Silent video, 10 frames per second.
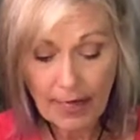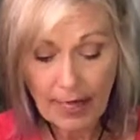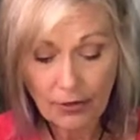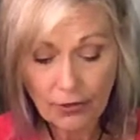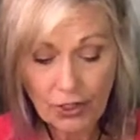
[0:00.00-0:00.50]

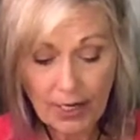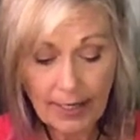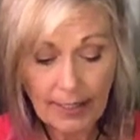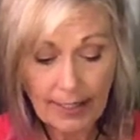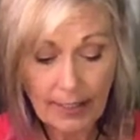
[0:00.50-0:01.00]

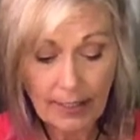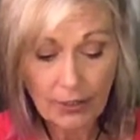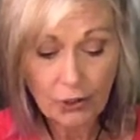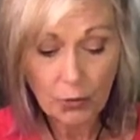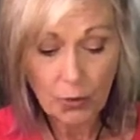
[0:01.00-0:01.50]
energetic
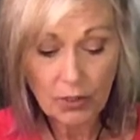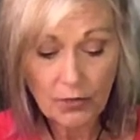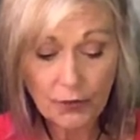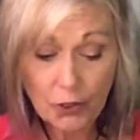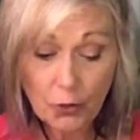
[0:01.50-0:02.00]
healing tools
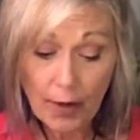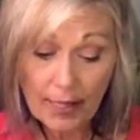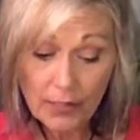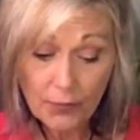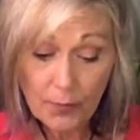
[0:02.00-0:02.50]
for
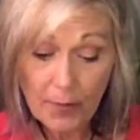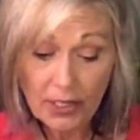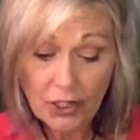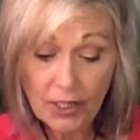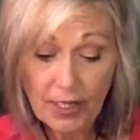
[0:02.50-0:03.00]

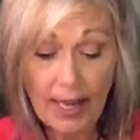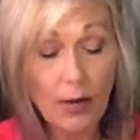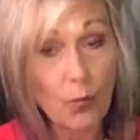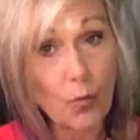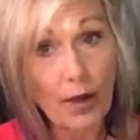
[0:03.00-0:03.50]
transformation
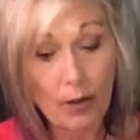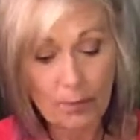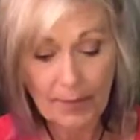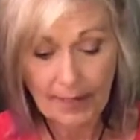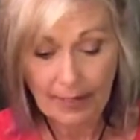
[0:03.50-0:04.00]
and
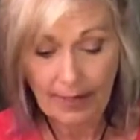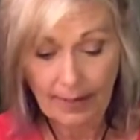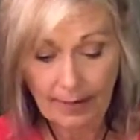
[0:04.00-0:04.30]
well-being.